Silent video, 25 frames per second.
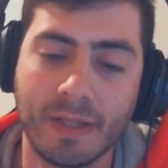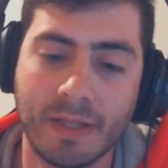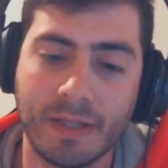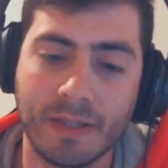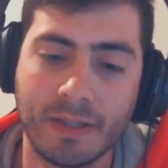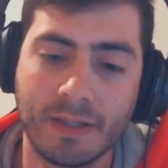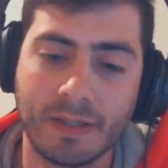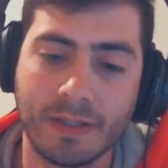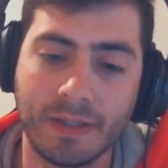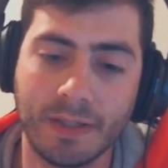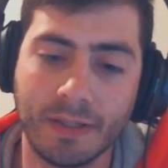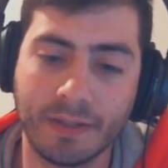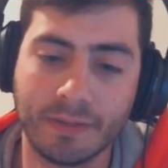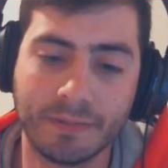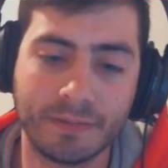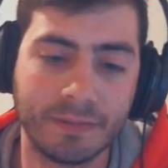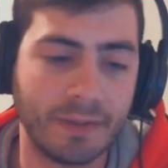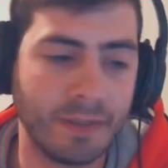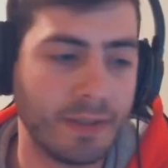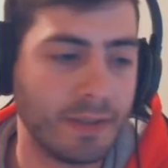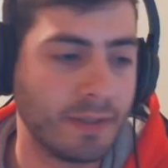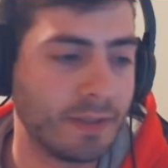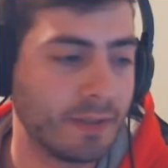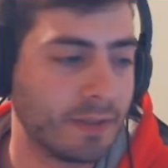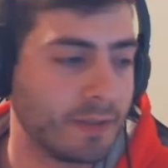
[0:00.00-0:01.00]
Yeah,
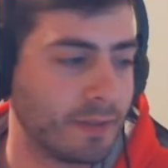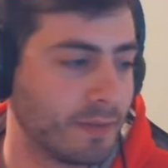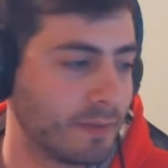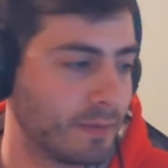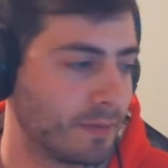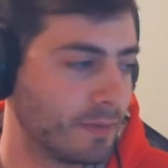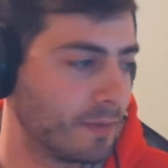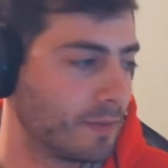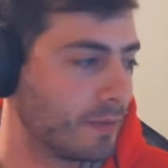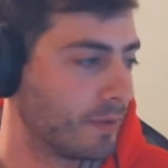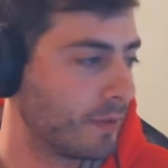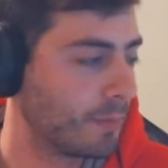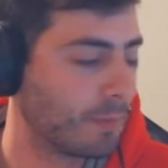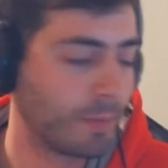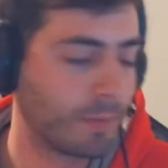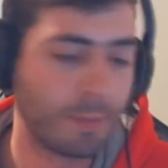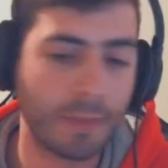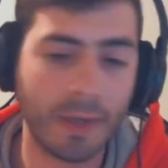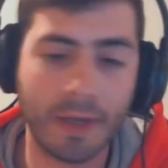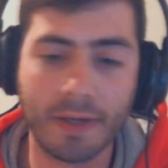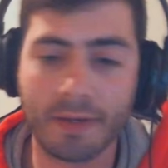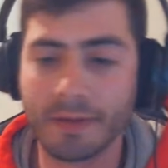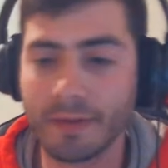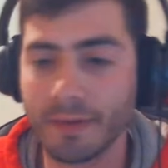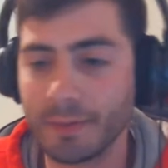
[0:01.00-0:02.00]
and jumping
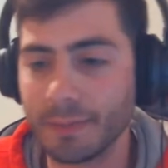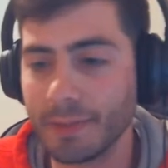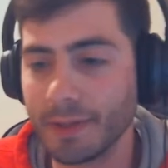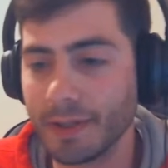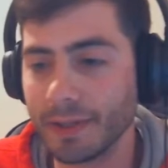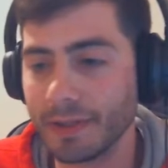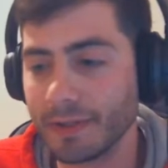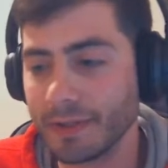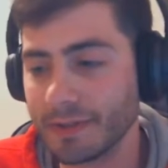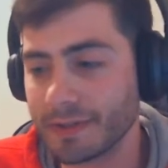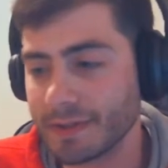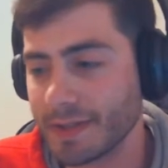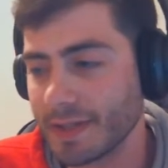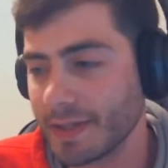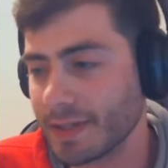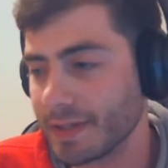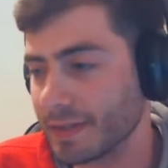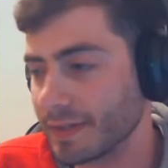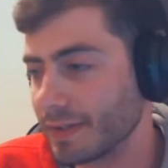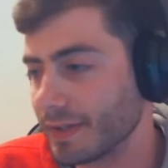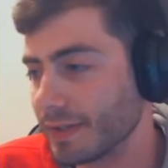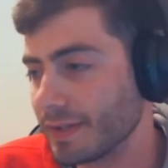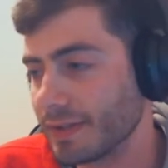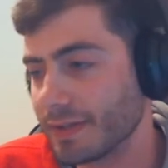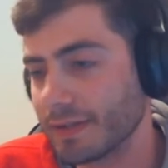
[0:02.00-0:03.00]
back to the ban list,
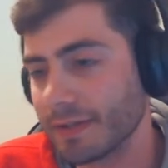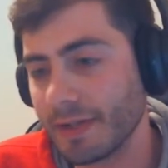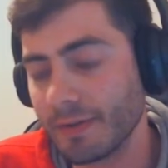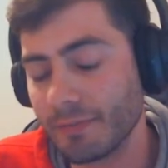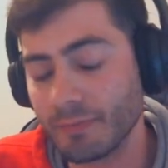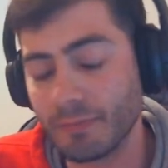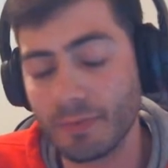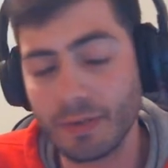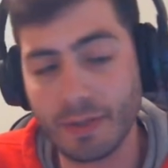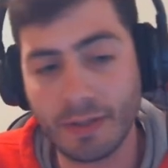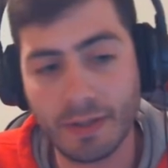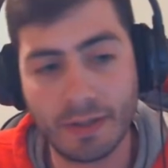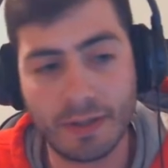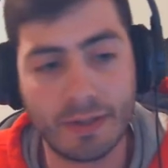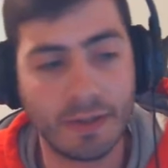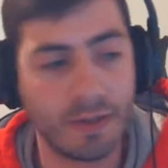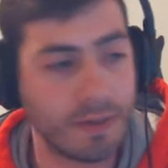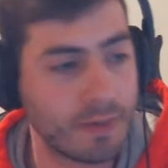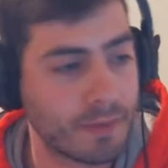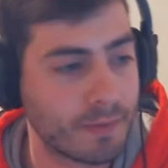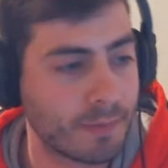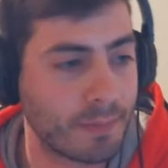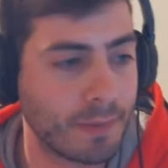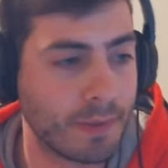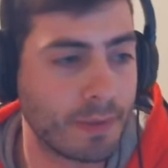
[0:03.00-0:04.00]
that really
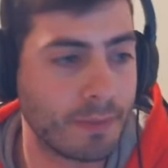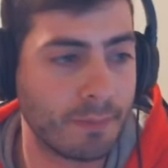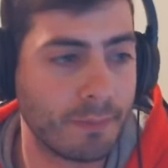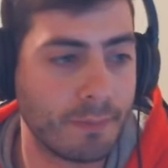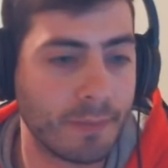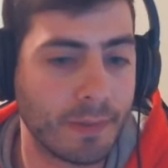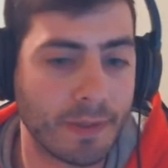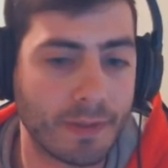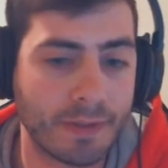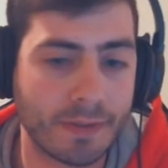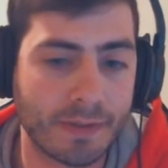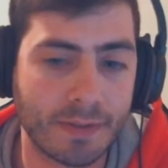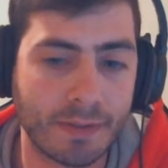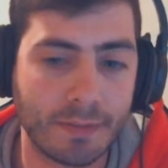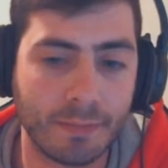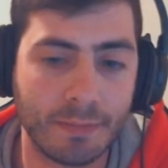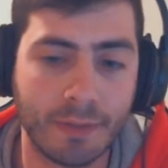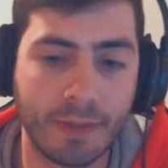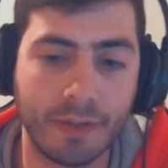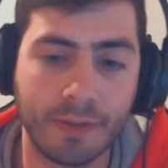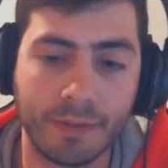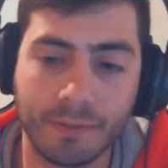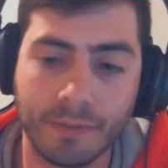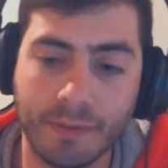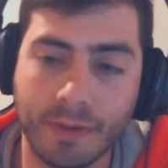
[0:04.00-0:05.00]
is my biggest
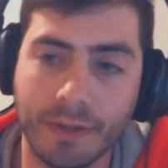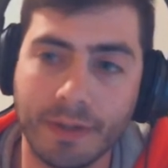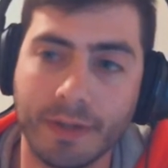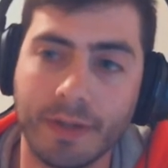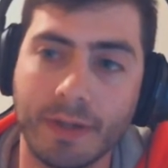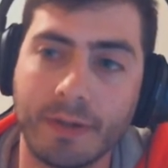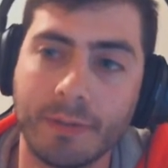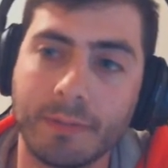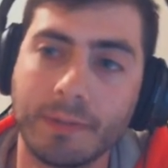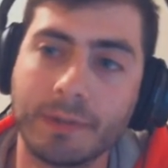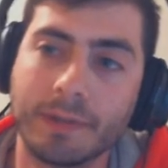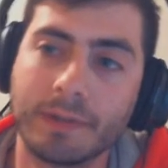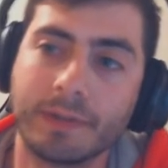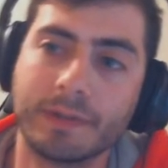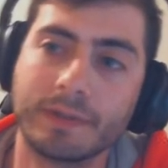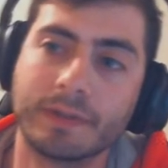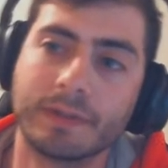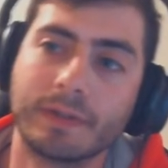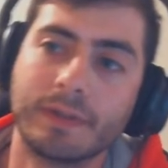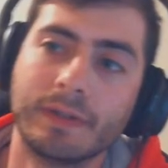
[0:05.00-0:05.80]
complaint right now because